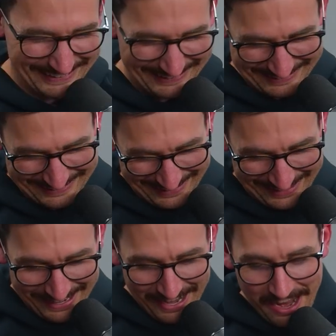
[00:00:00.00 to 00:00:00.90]
it in there.
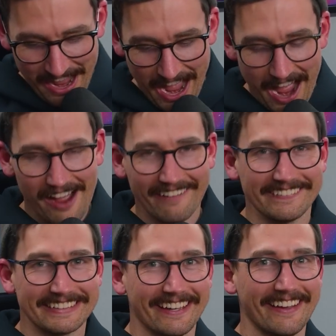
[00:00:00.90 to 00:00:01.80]

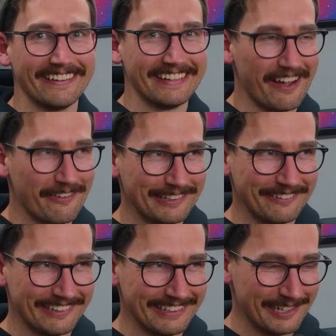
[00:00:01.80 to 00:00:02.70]
So yeah, we
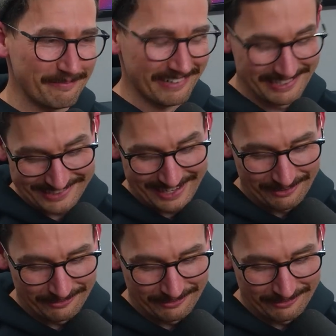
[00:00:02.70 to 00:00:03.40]
really appreciate it.